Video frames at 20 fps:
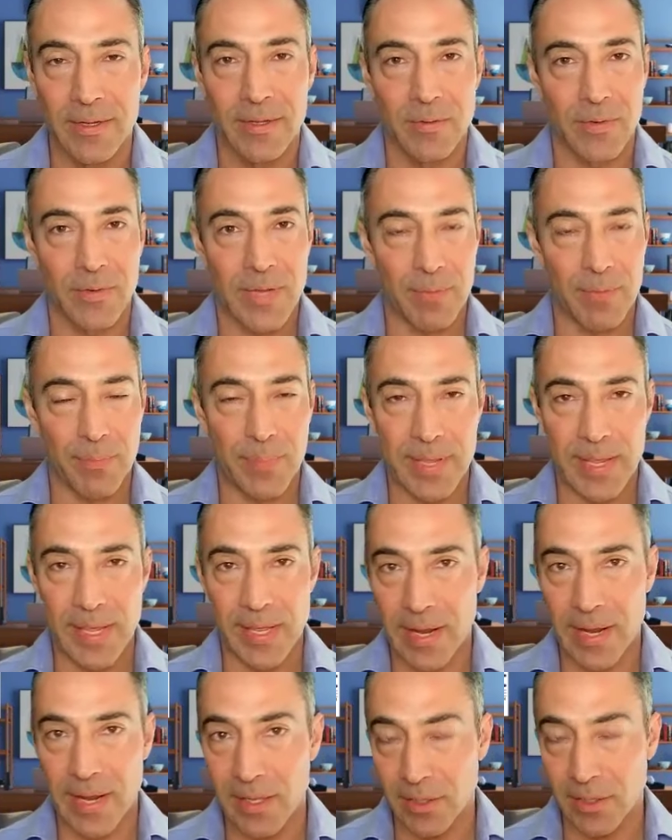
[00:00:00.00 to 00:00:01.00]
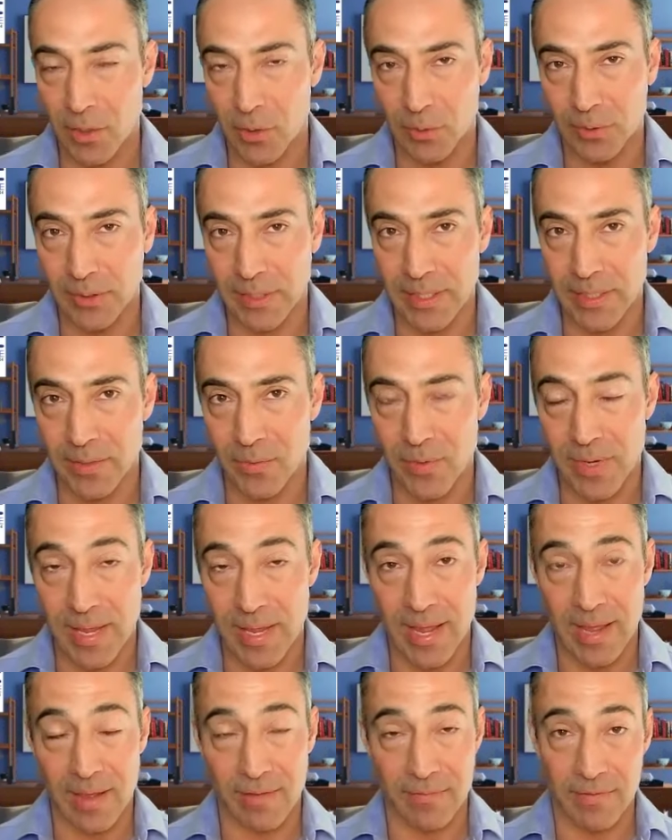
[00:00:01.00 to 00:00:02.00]
We have P&L only. We
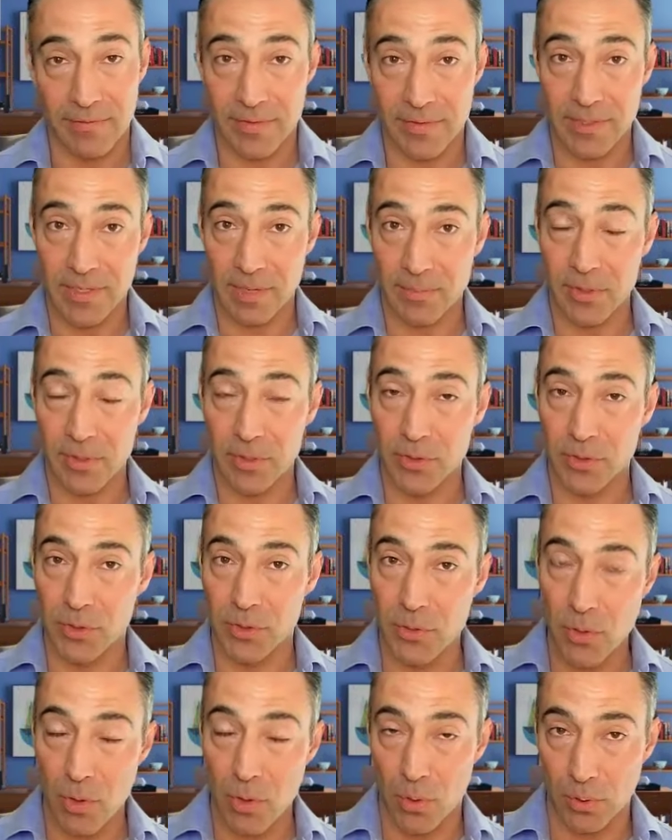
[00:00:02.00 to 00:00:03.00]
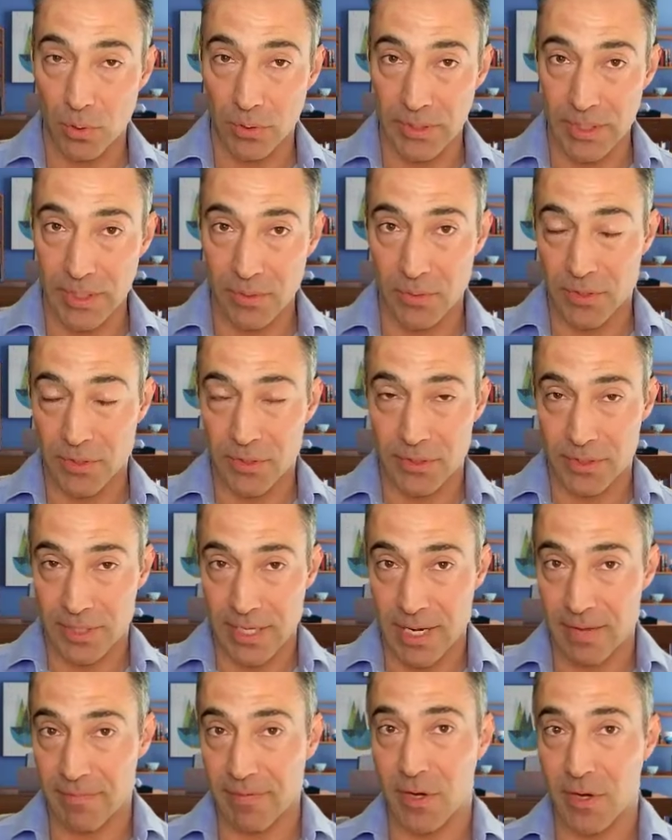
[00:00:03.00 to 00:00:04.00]
have even W-2 only, which is
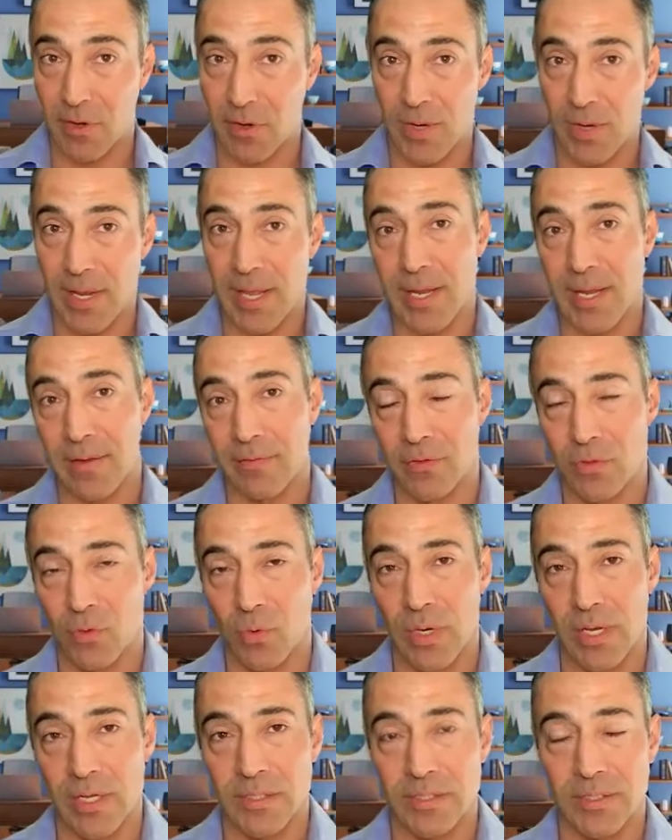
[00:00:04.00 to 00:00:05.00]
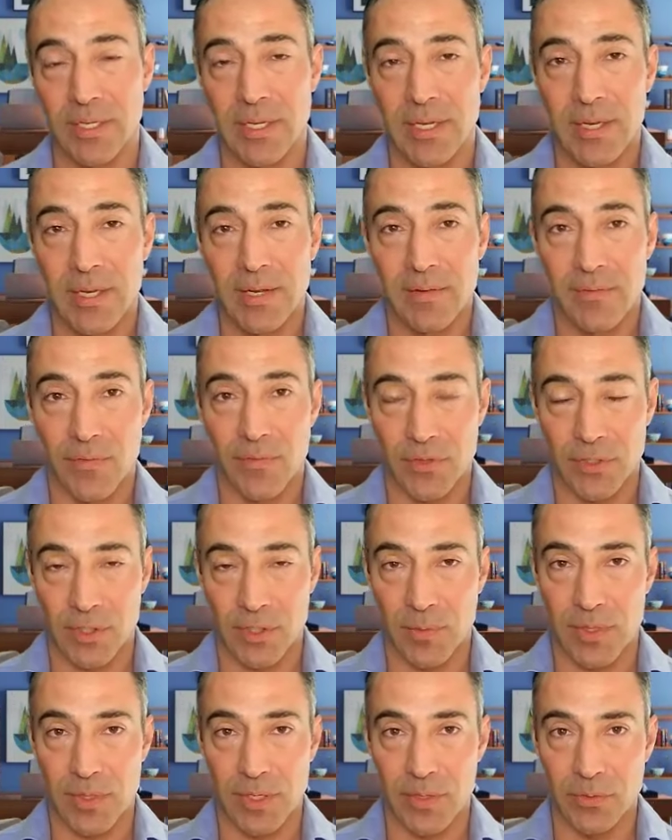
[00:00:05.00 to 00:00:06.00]
kind of a creative twist for
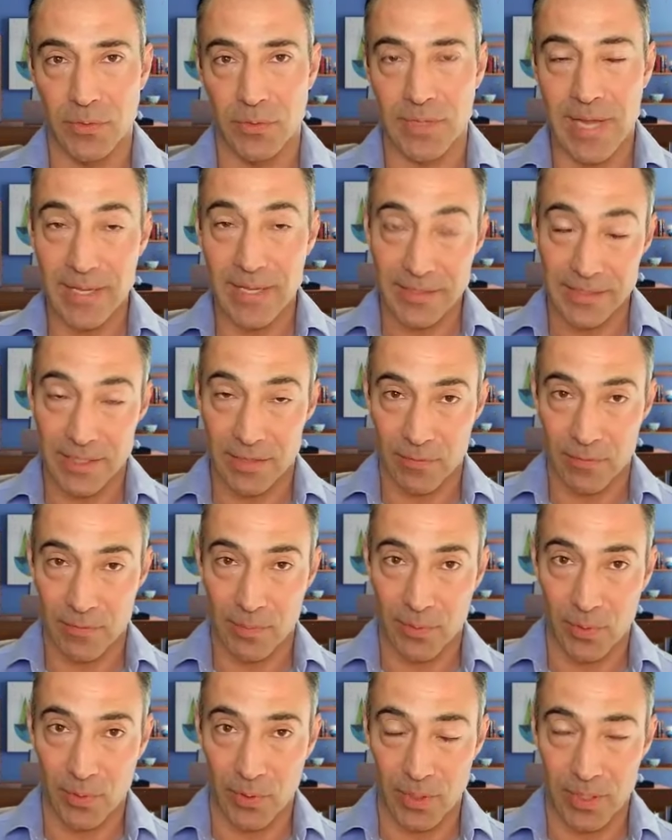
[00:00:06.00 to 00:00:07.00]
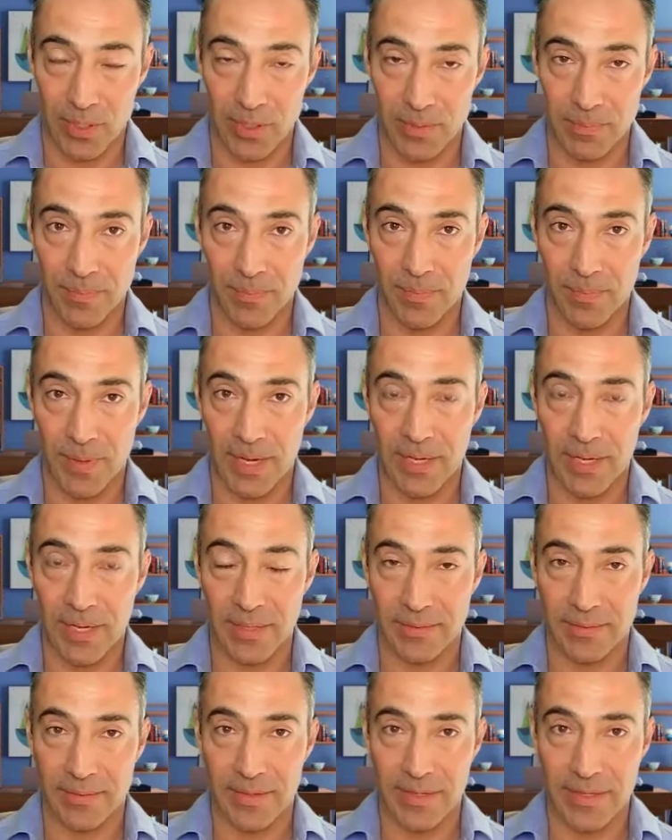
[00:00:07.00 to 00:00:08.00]
somebody who's not self-employed,
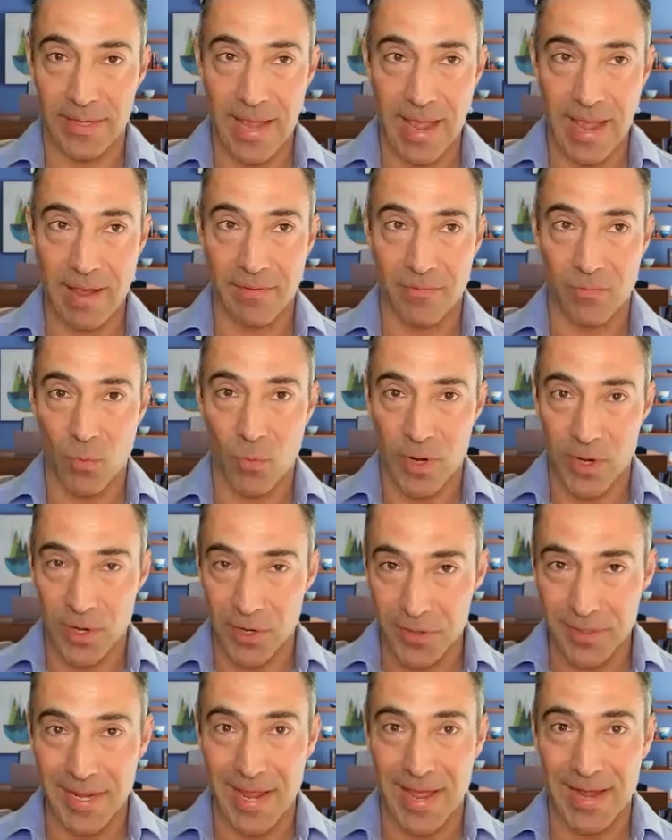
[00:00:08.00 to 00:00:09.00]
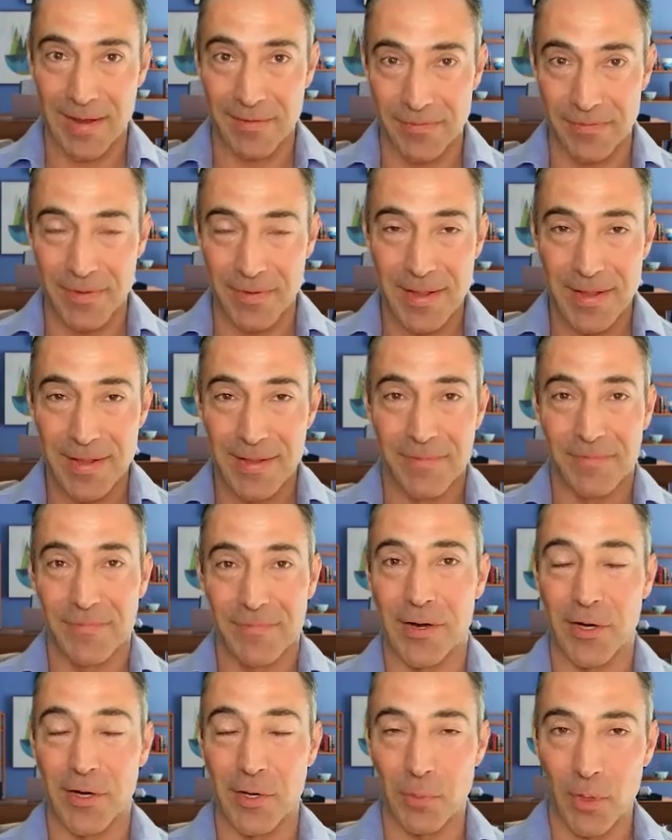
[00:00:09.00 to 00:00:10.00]
but they have weird kind of
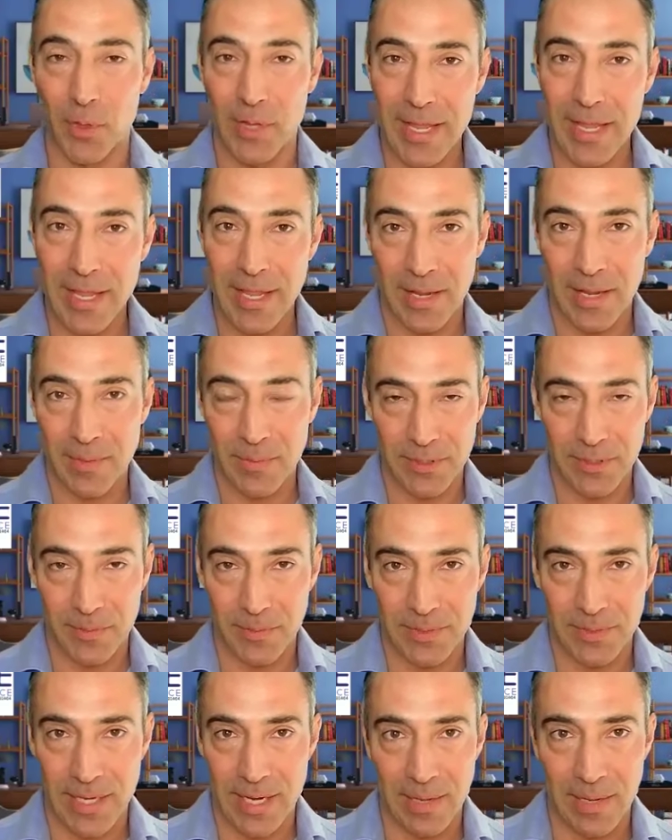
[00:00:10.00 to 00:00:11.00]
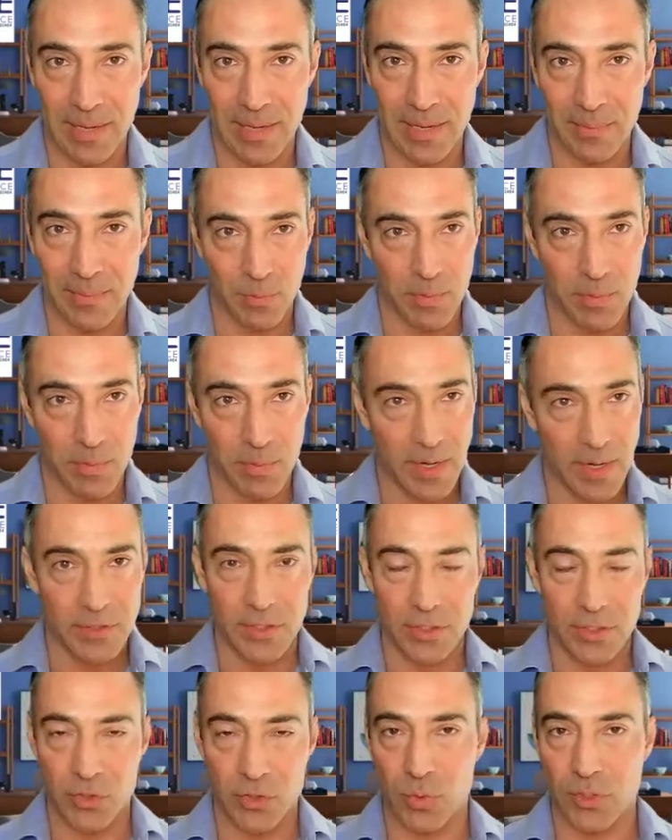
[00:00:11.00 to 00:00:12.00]
variable income sometimes, or maybe you
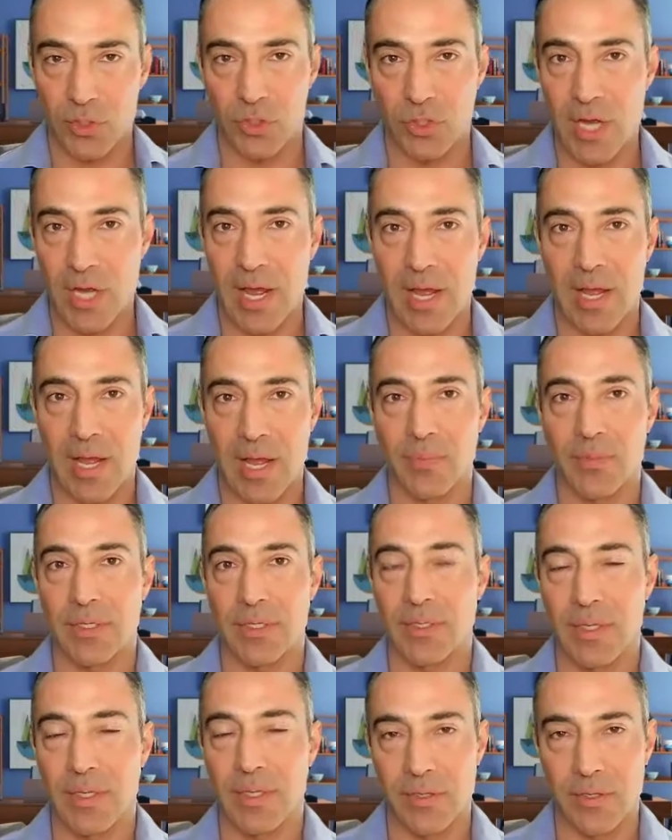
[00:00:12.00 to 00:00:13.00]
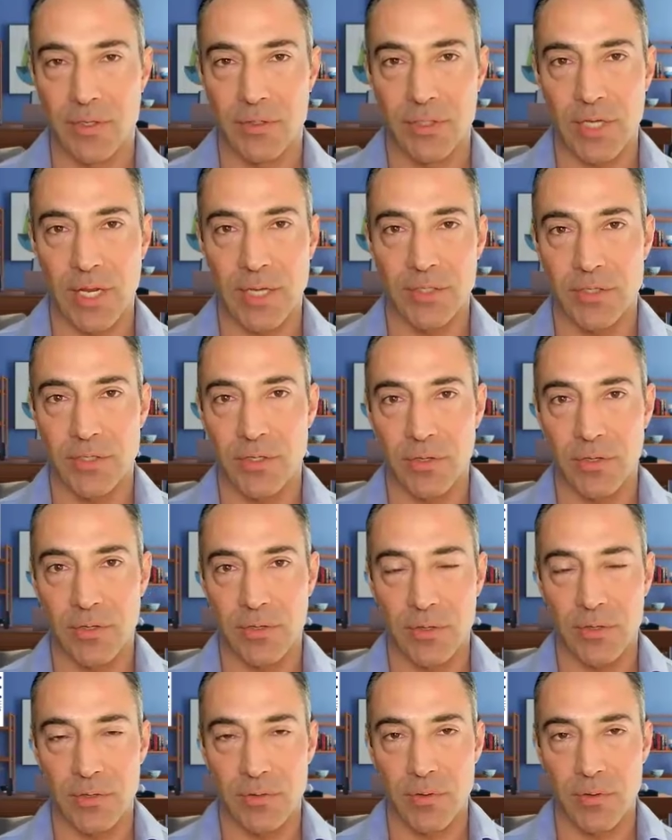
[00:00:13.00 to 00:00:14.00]
just switch jobs and you changed
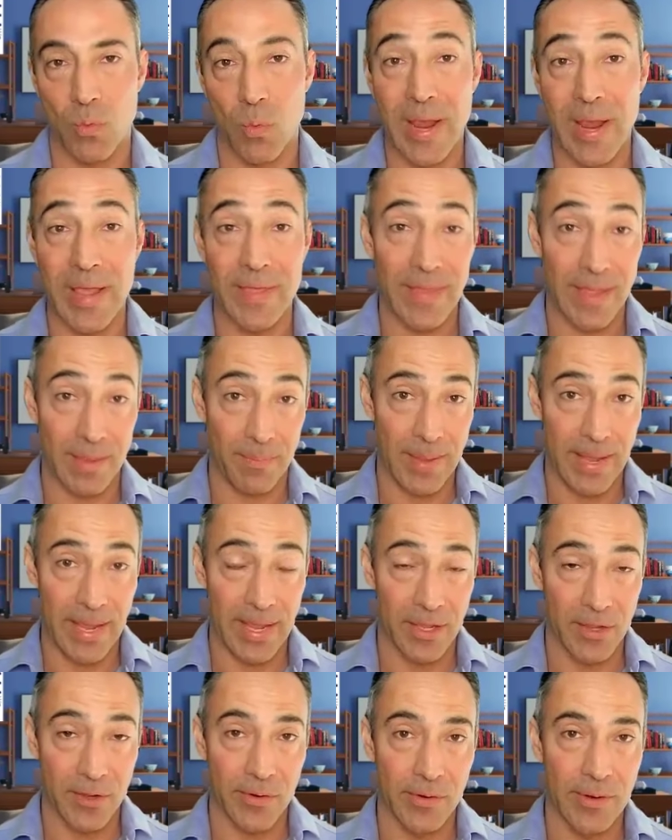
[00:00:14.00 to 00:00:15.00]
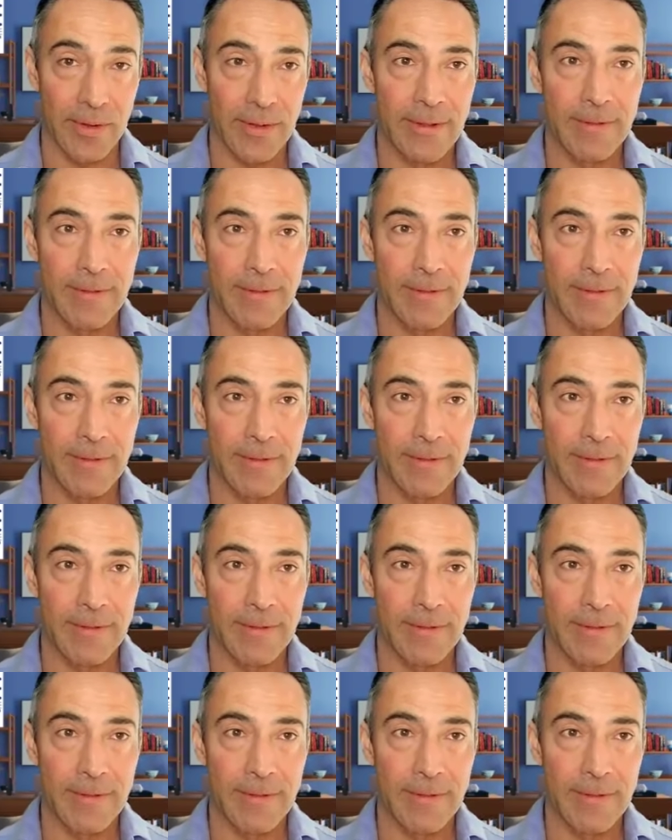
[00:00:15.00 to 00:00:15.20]
your the way they pay you.